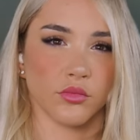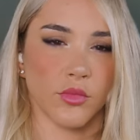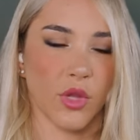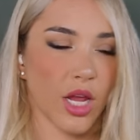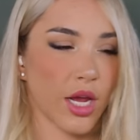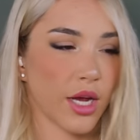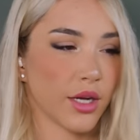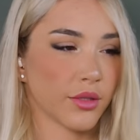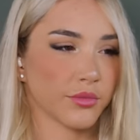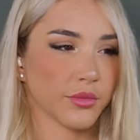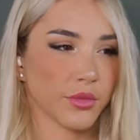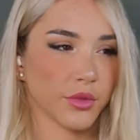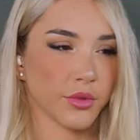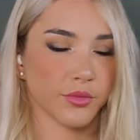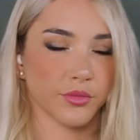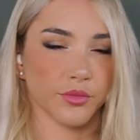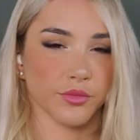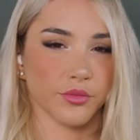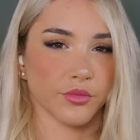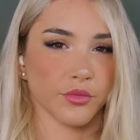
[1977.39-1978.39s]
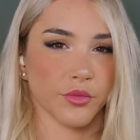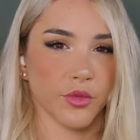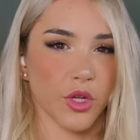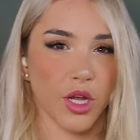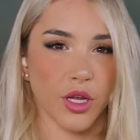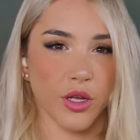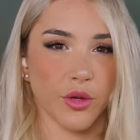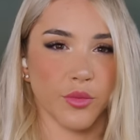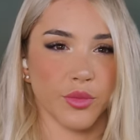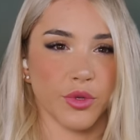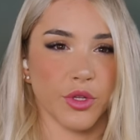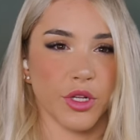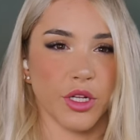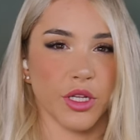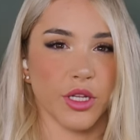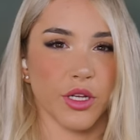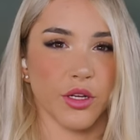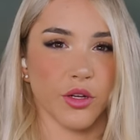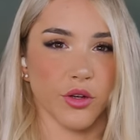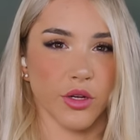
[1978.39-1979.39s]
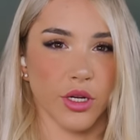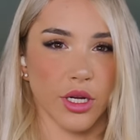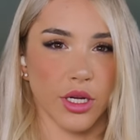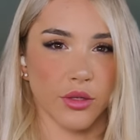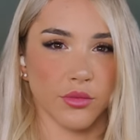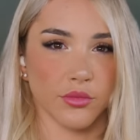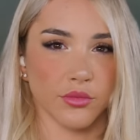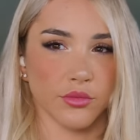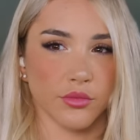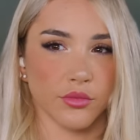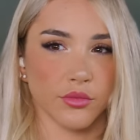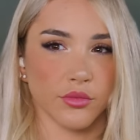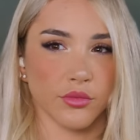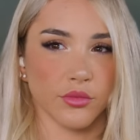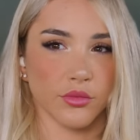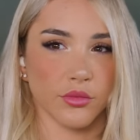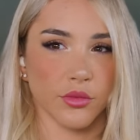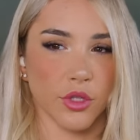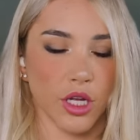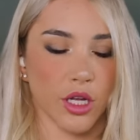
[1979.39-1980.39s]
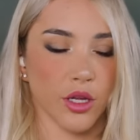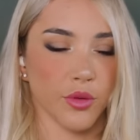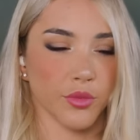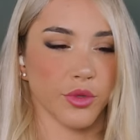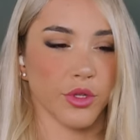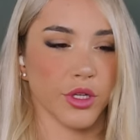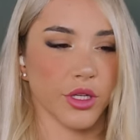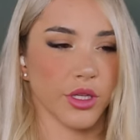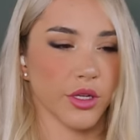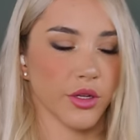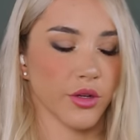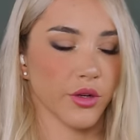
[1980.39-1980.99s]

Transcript: Yeah, I completely agree. I completely